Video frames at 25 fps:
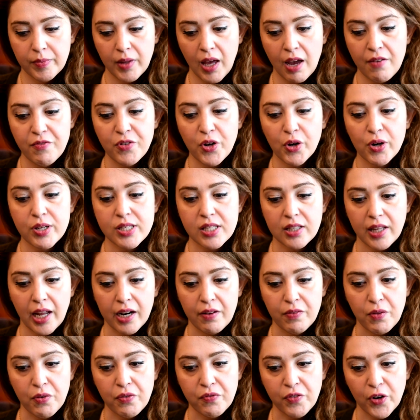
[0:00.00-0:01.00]
I've noticed a
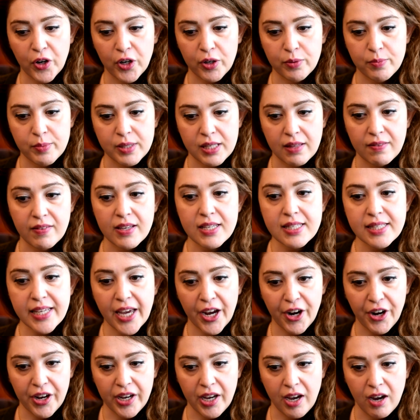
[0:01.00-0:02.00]
lot of the firms in this
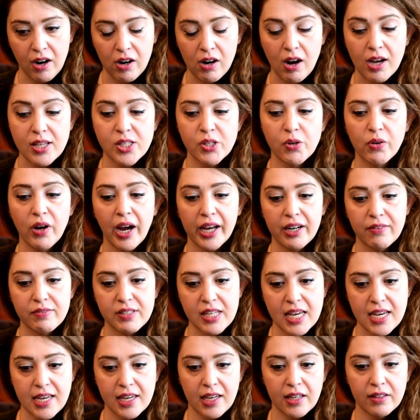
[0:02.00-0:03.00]
area are also kind of
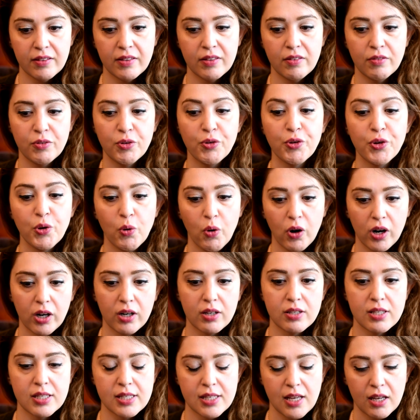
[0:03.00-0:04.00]
taking New
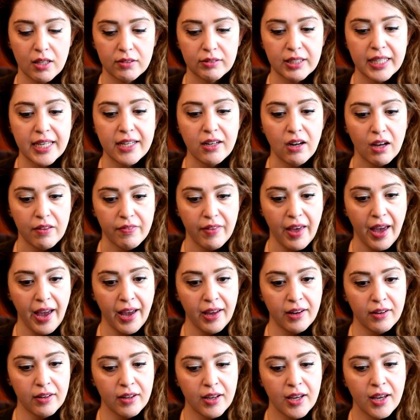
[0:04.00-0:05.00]
York's lead on
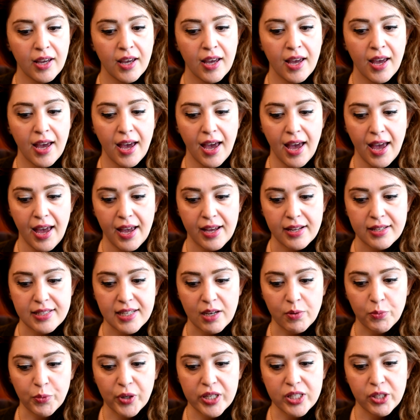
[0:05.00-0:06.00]
that.
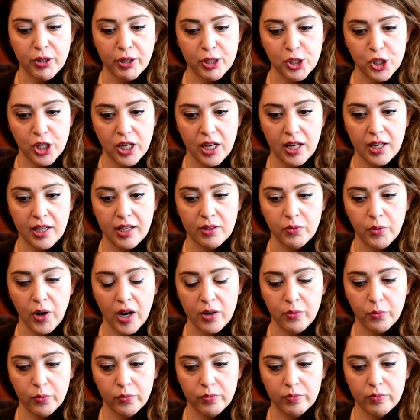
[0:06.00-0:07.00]
And I'm researching
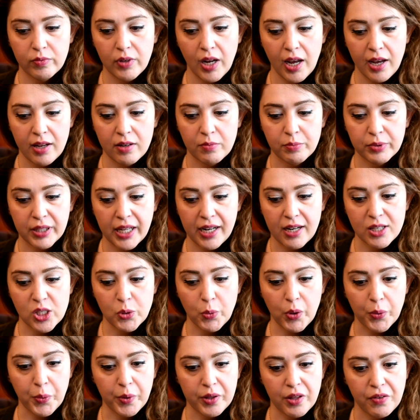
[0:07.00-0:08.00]
and planning
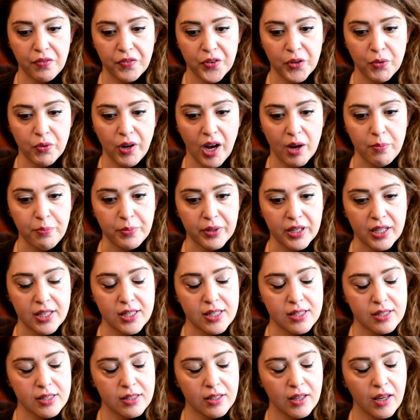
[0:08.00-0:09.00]
to work with a few
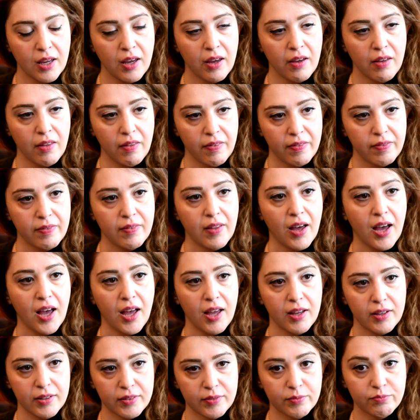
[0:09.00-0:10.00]
companies
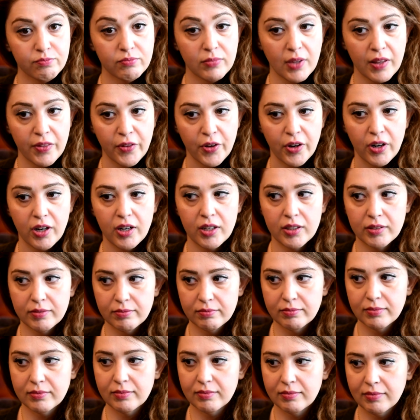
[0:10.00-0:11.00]

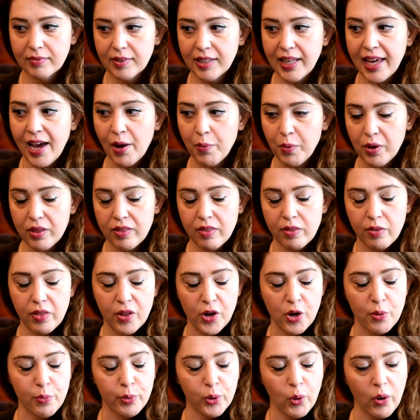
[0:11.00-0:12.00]
with
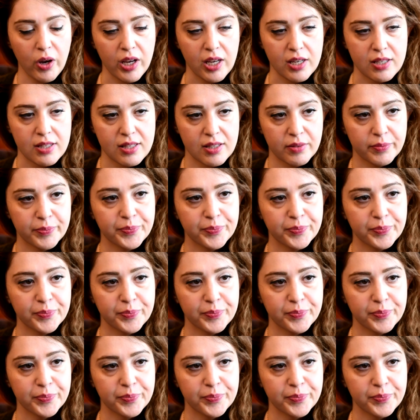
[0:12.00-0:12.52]
their employees.